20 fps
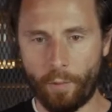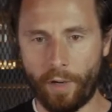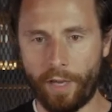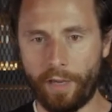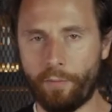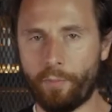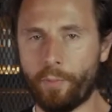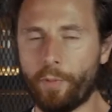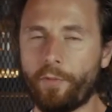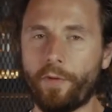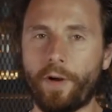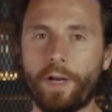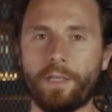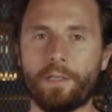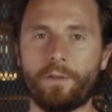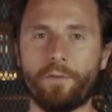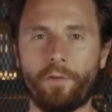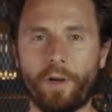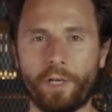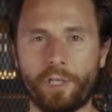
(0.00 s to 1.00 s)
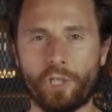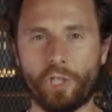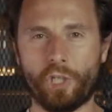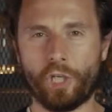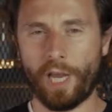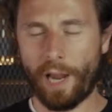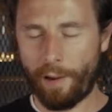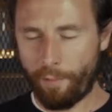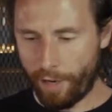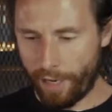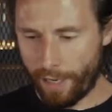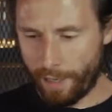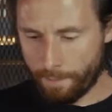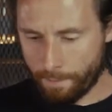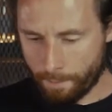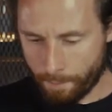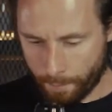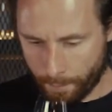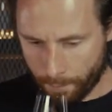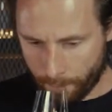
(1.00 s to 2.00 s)
wave provides fresh cherry,
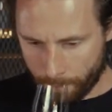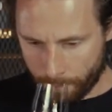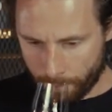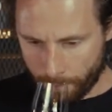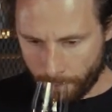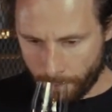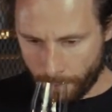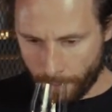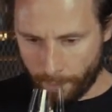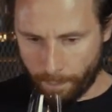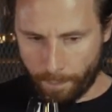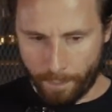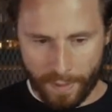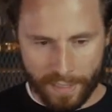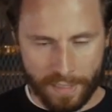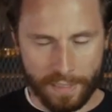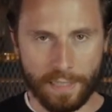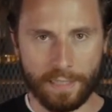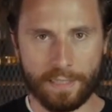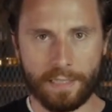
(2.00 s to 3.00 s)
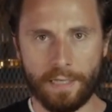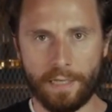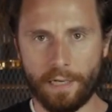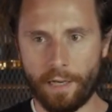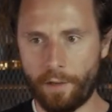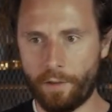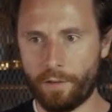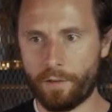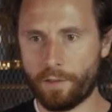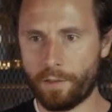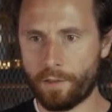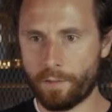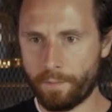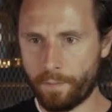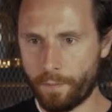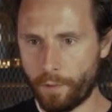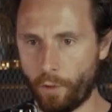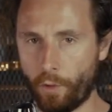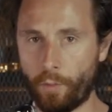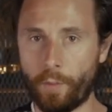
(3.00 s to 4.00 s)
biscuity notes,
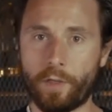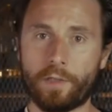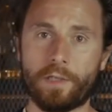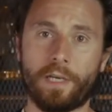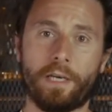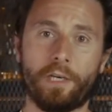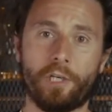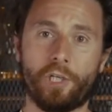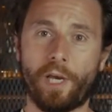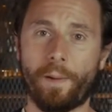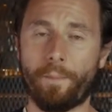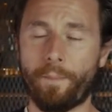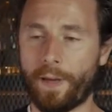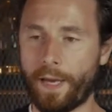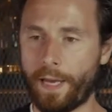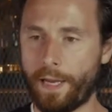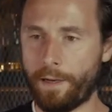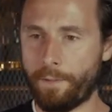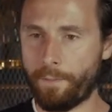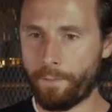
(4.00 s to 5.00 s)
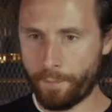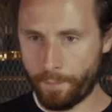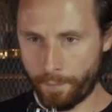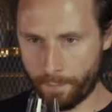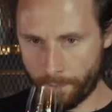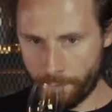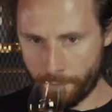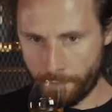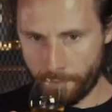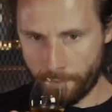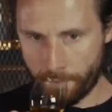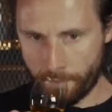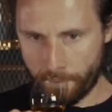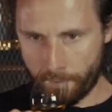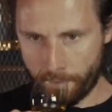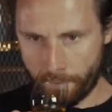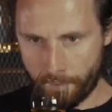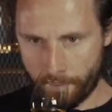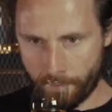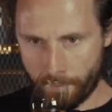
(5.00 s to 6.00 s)
almost like a champagne.
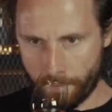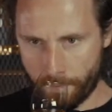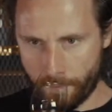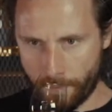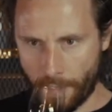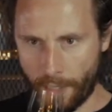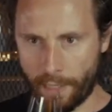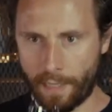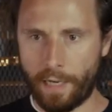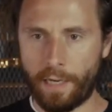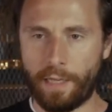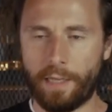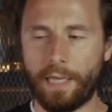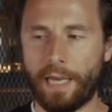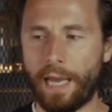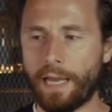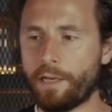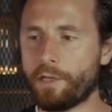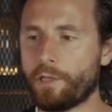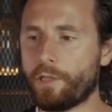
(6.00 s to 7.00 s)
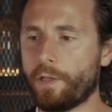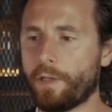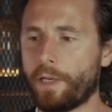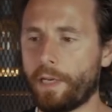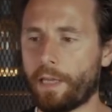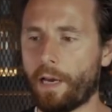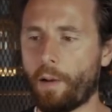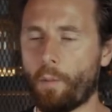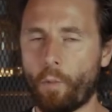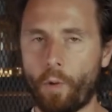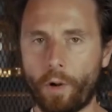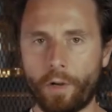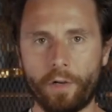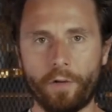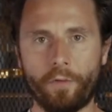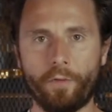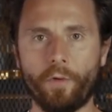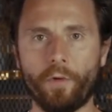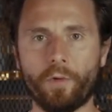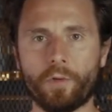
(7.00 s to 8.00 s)
And then at the end you get that
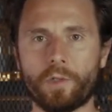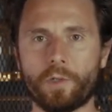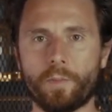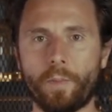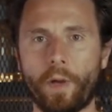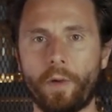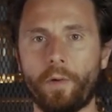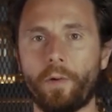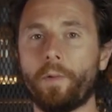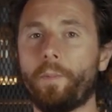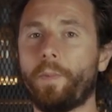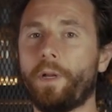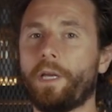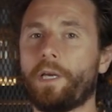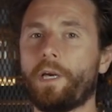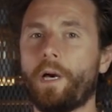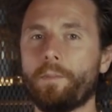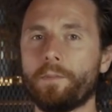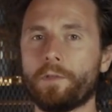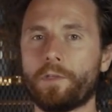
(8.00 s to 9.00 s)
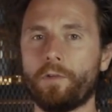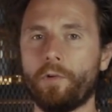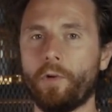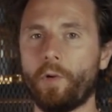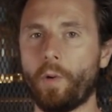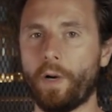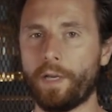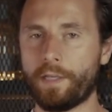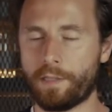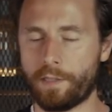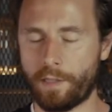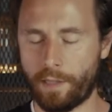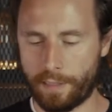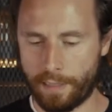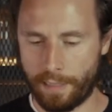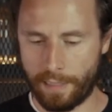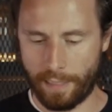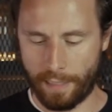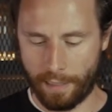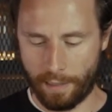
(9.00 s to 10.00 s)
wonderful smoke, but it comes through quite
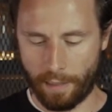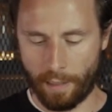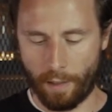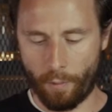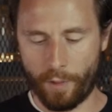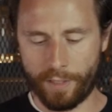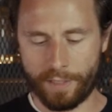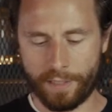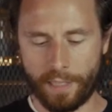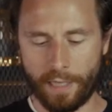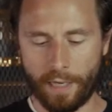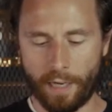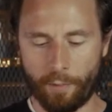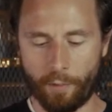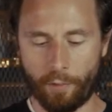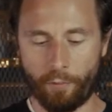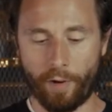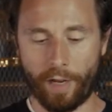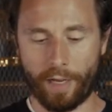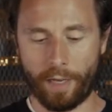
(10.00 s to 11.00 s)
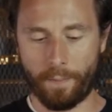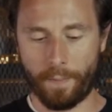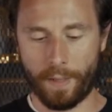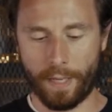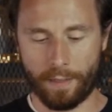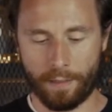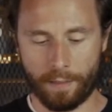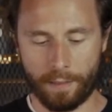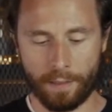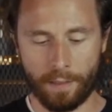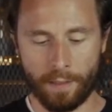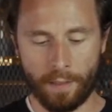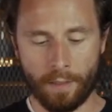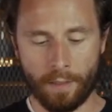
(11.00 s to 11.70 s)
subtly. A whiskey I would recommend